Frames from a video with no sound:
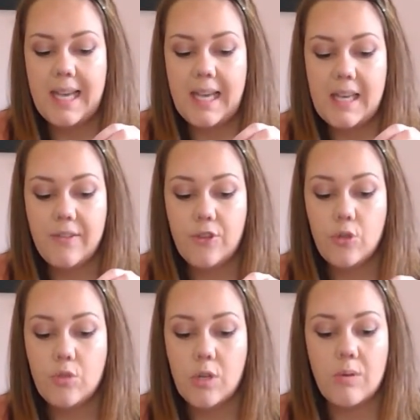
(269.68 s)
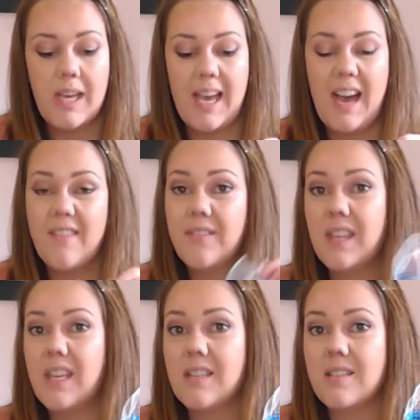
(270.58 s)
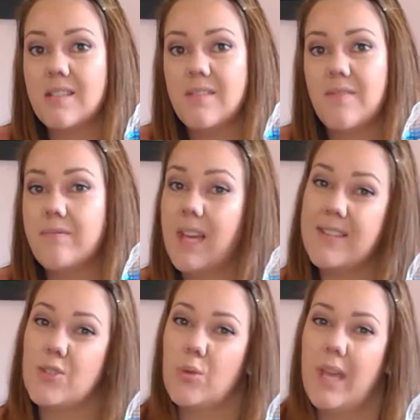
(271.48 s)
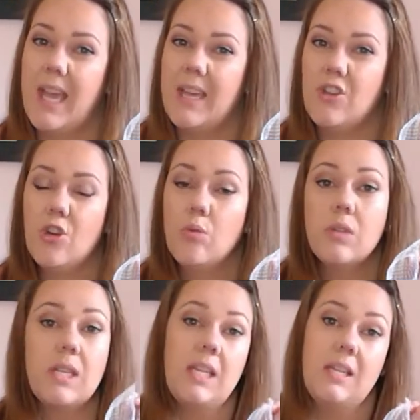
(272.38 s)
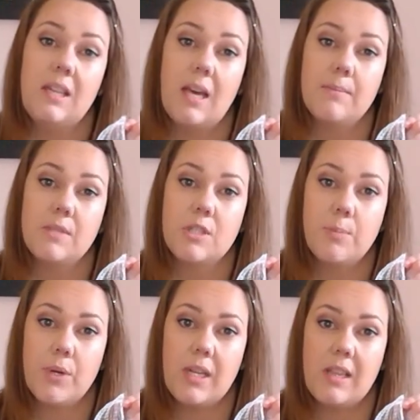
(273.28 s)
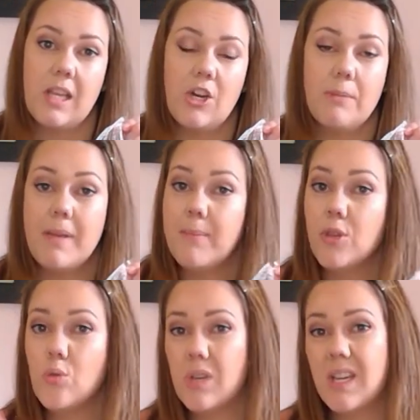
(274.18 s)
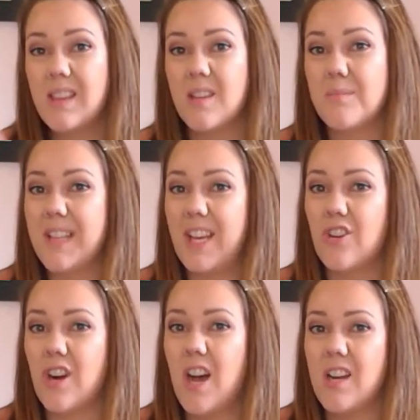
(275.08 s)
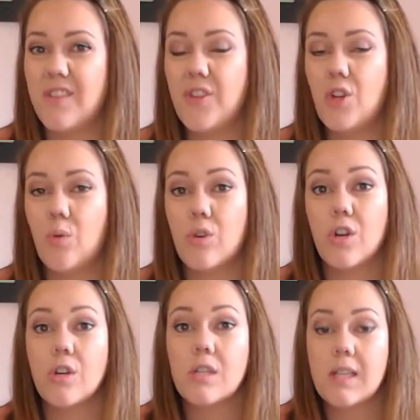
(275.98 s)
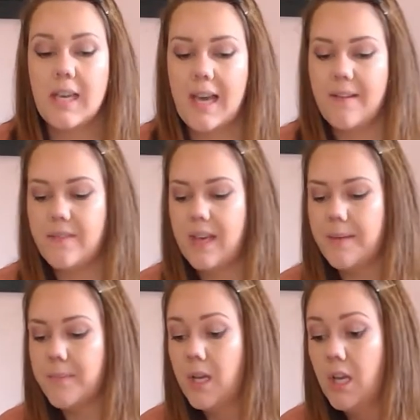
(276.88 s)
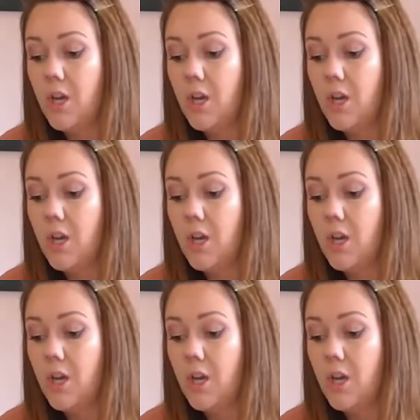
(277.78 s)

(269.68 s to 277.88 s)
If you don't have these, that's okay. You don't need them to put in there, and maybe you can get them later on if you don't currently have them.